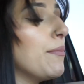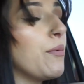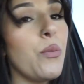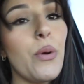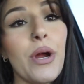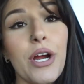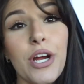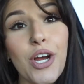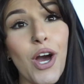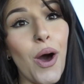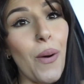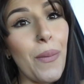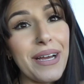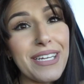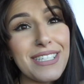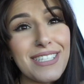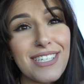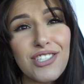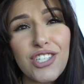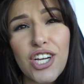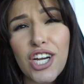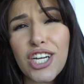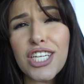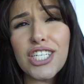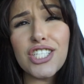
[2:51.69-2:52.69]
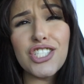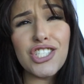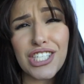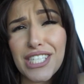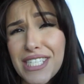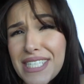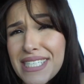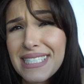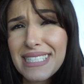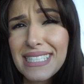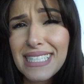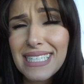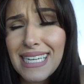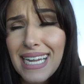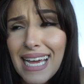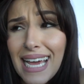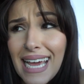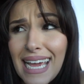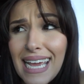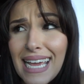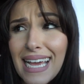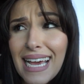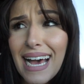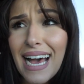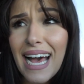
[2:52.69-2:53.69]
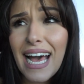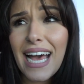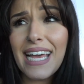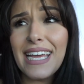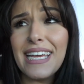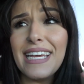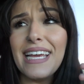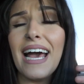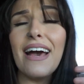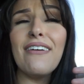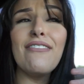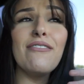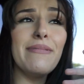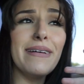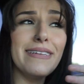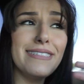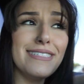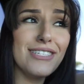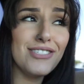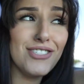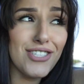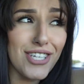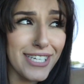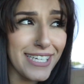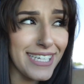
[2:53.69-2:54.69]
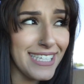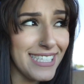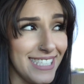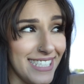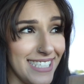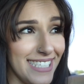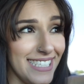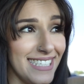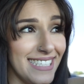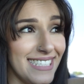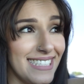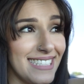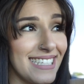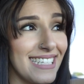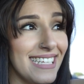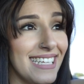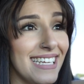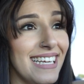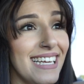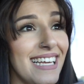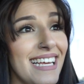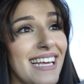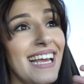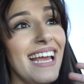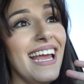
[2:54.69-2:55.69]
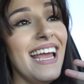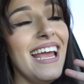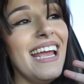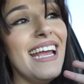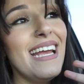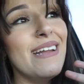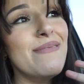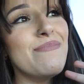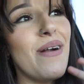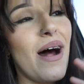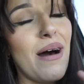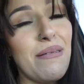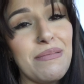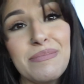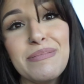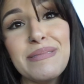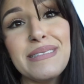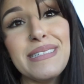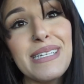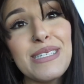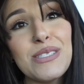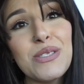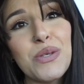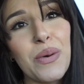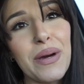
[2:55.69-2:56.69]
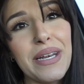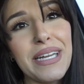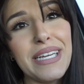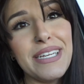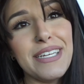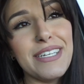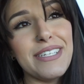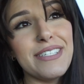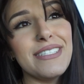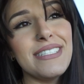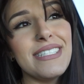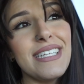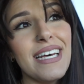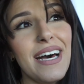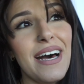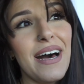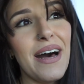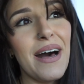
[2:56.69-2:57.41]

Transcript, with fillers: We're going to Chuck E. Cheese tonight. I have been to Chuck E. Cheese in probably like 20 years.